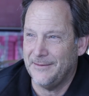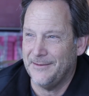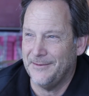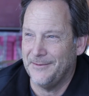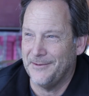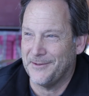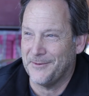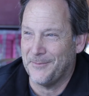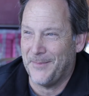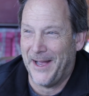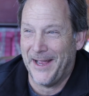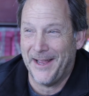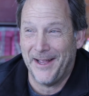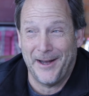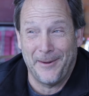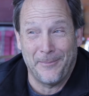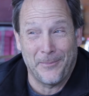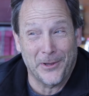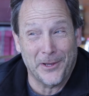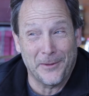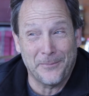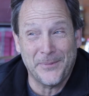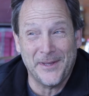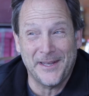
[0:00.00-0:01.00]
It's my
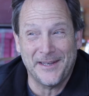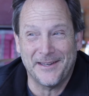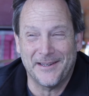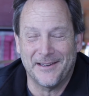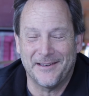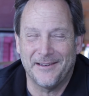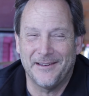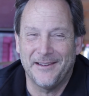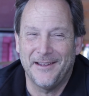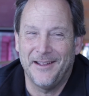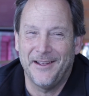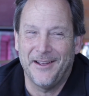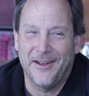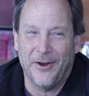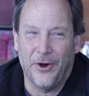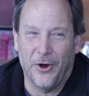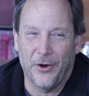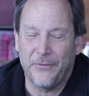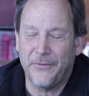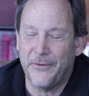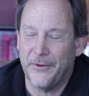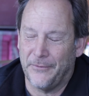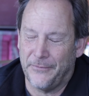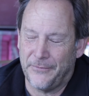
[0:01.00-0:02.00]
humble opinion.
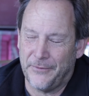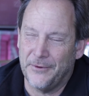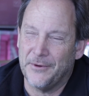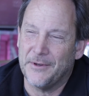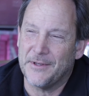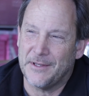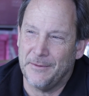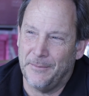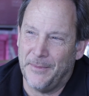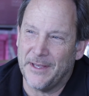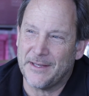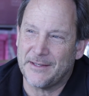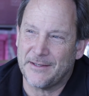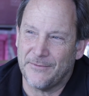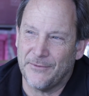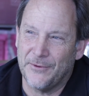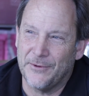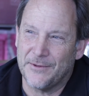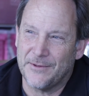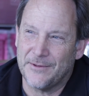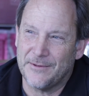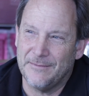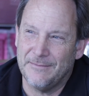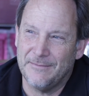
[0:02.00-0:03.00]
Oakville fruit is the best
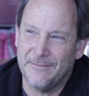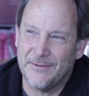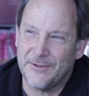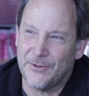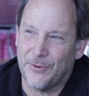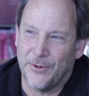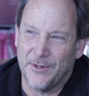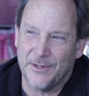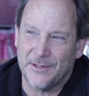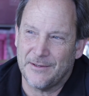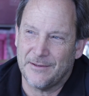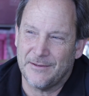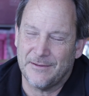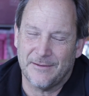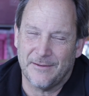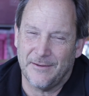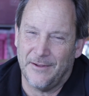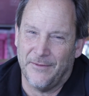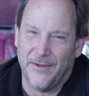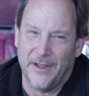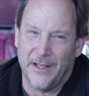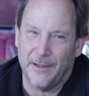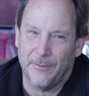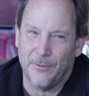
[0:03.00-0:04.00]
fruit source
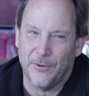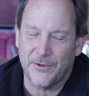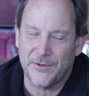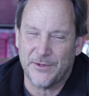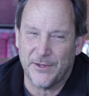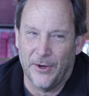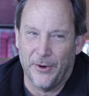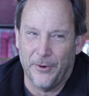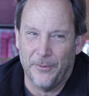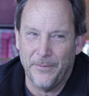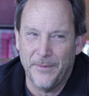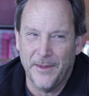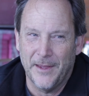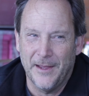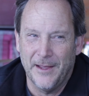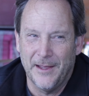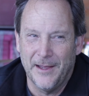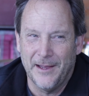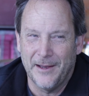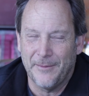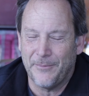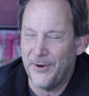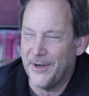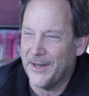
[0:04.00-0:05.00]
available. So
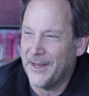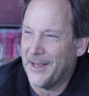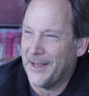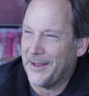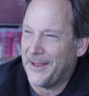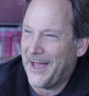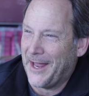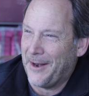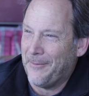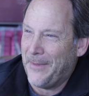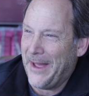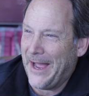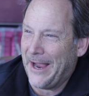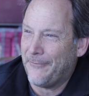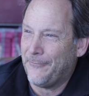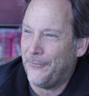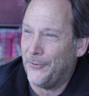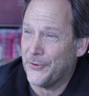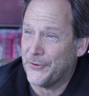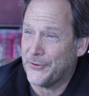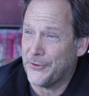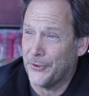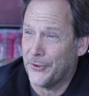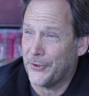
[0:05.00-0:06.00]
bring it kind of back
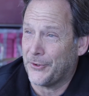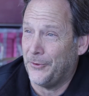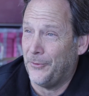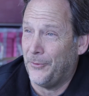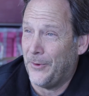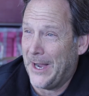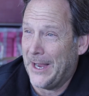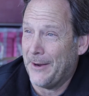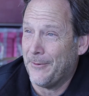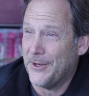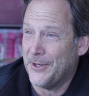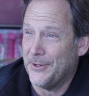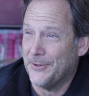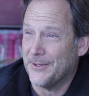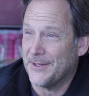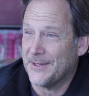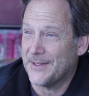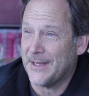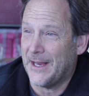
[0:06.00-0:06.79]
full circle, why we do it in